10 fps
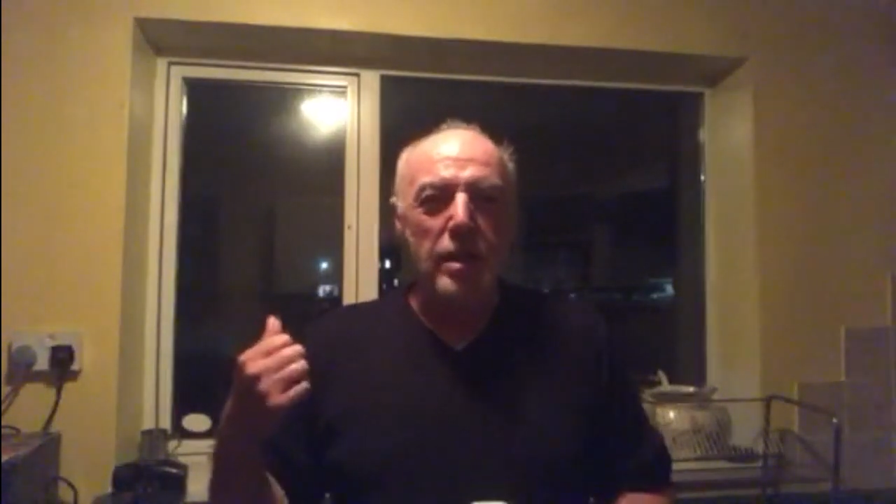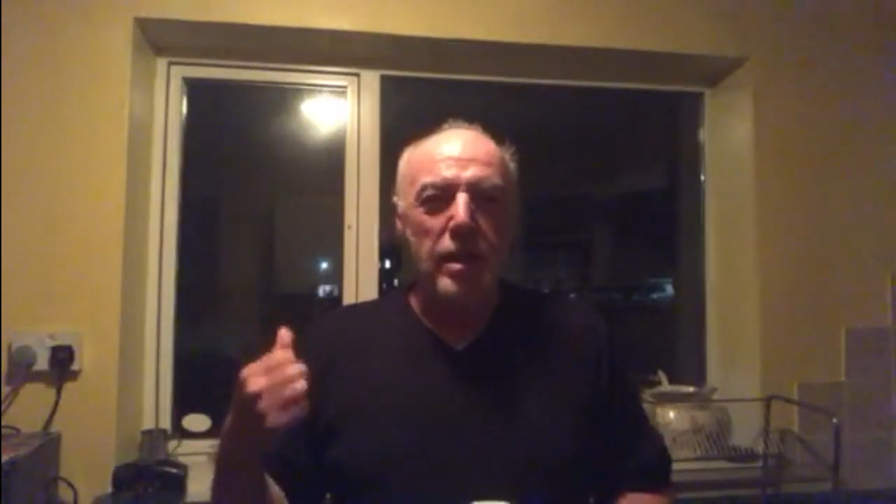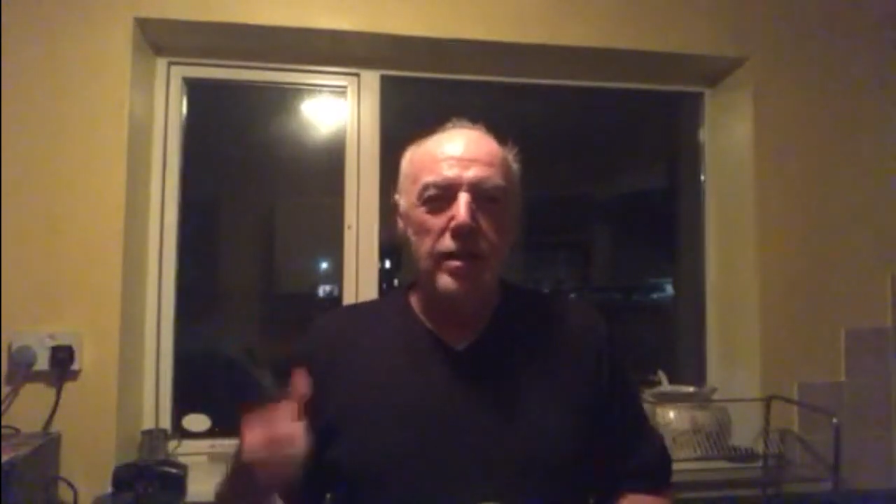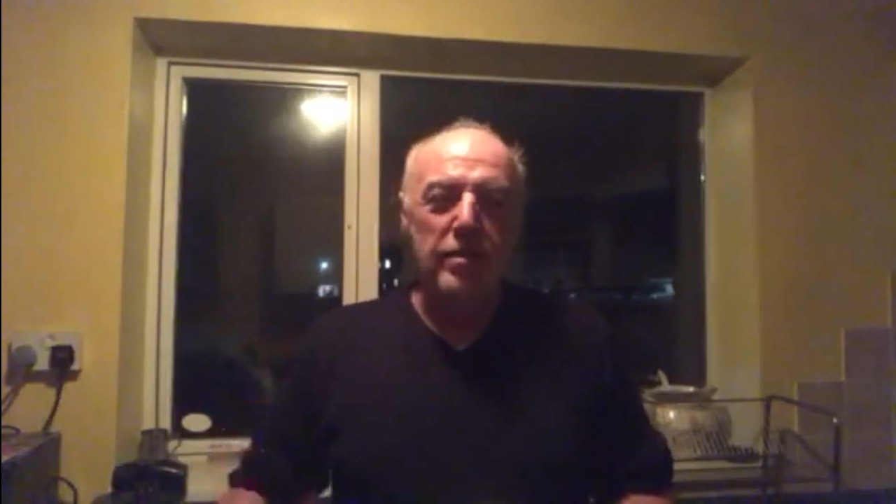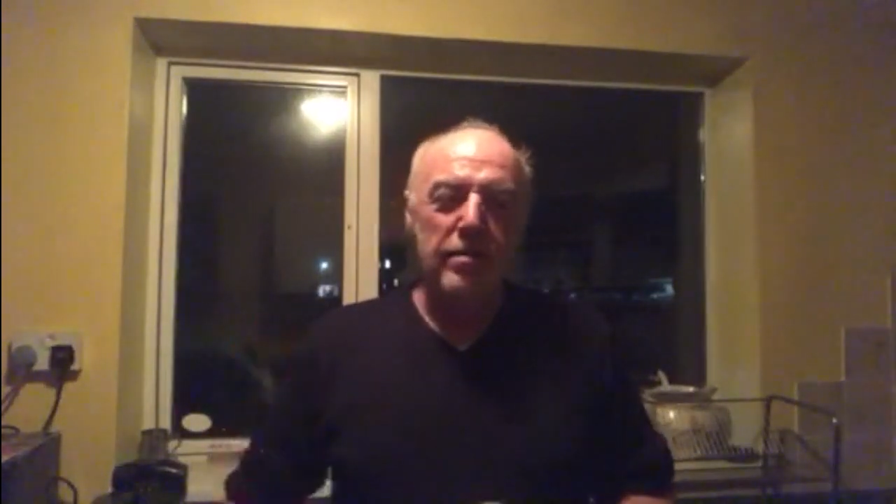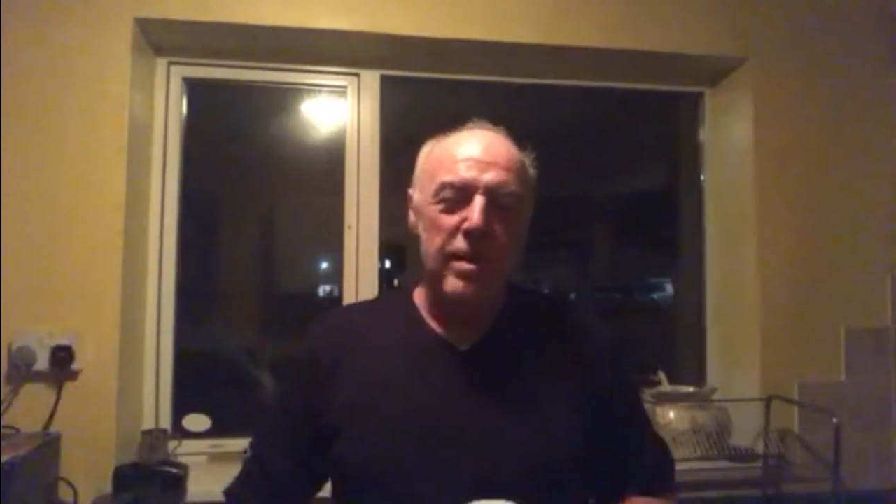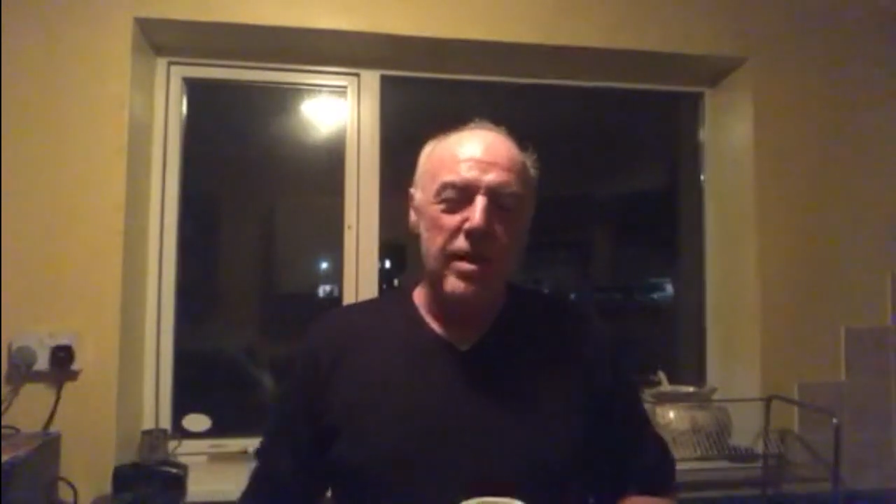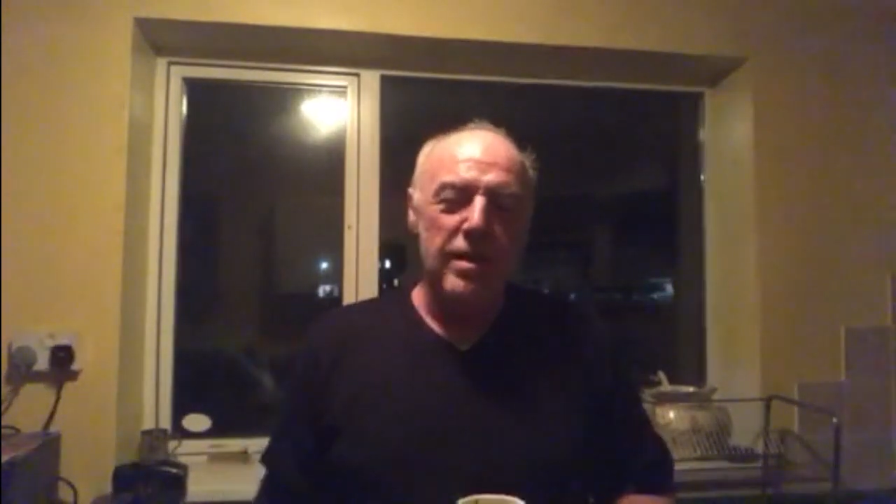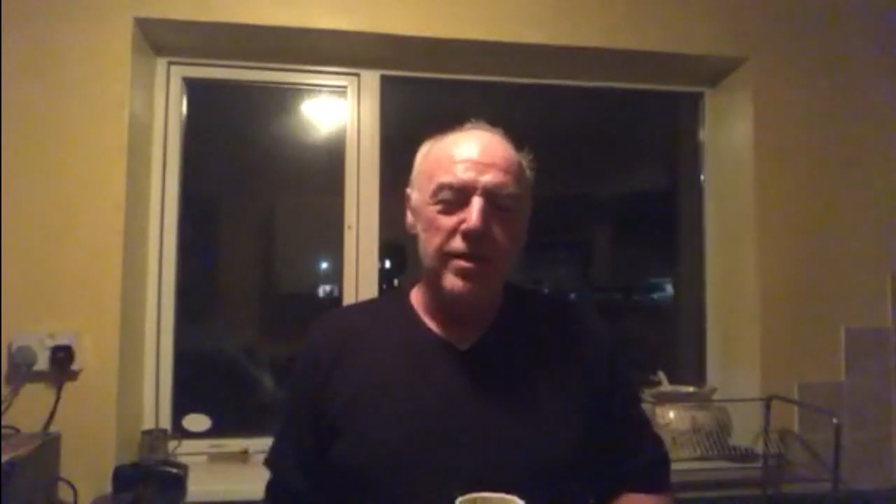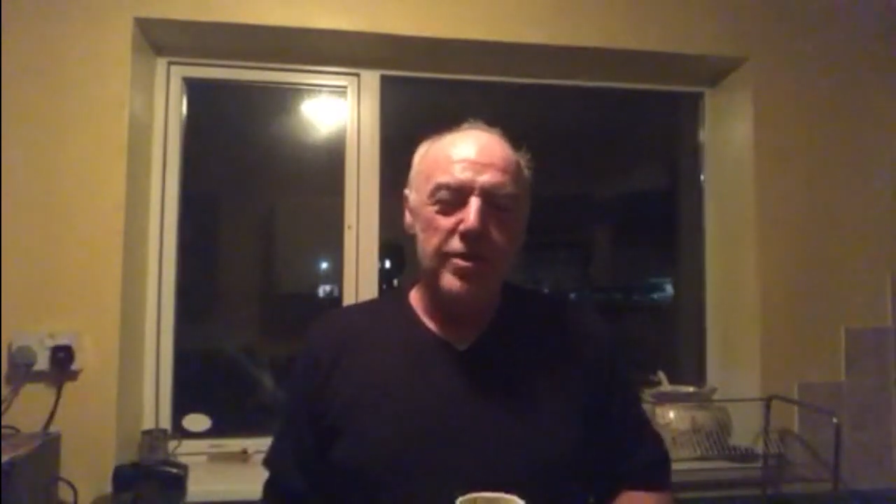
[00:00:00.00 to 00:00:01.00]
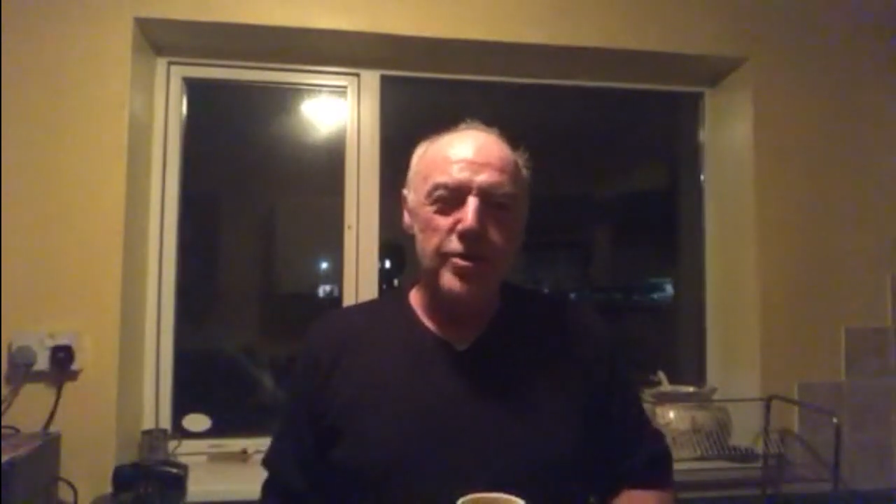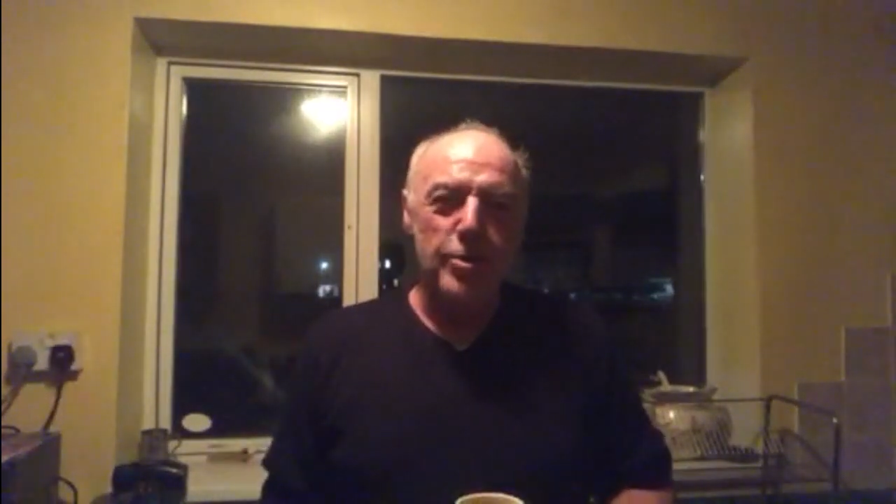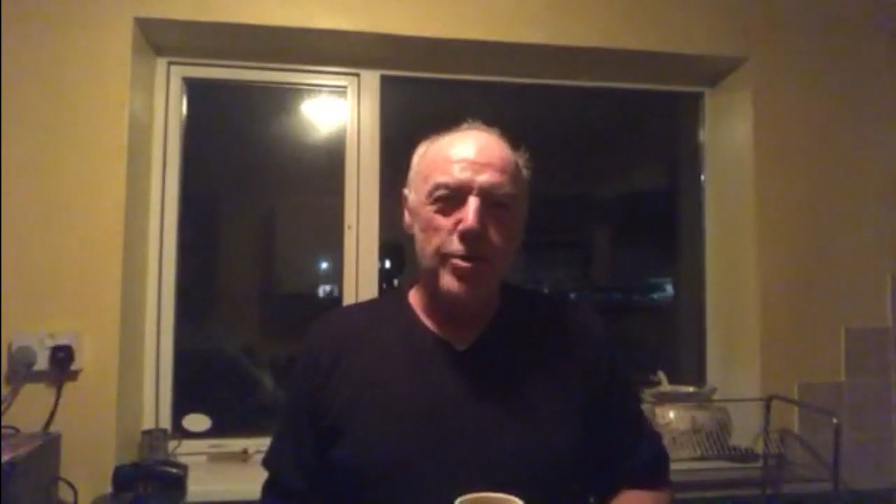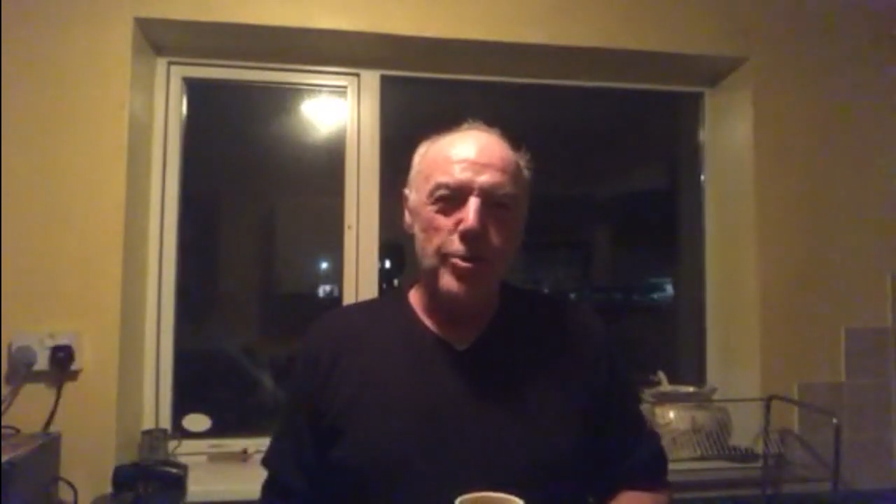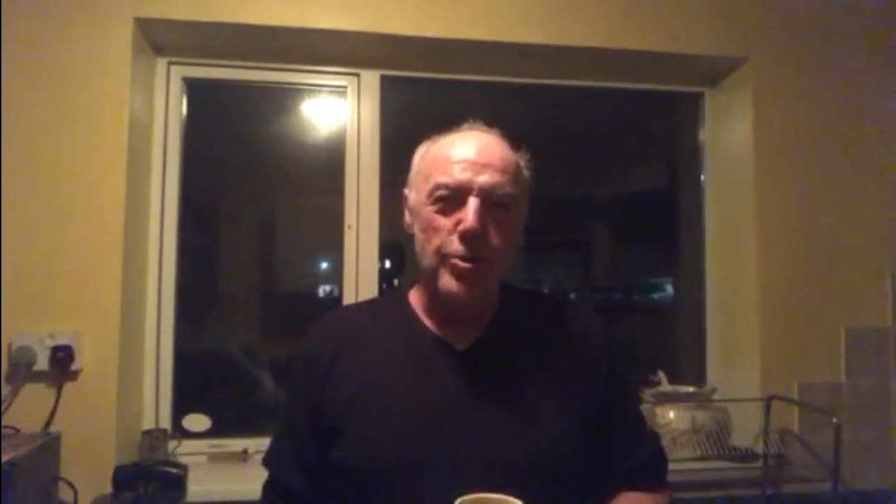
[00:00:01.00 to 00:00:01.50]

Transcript: And they're just coming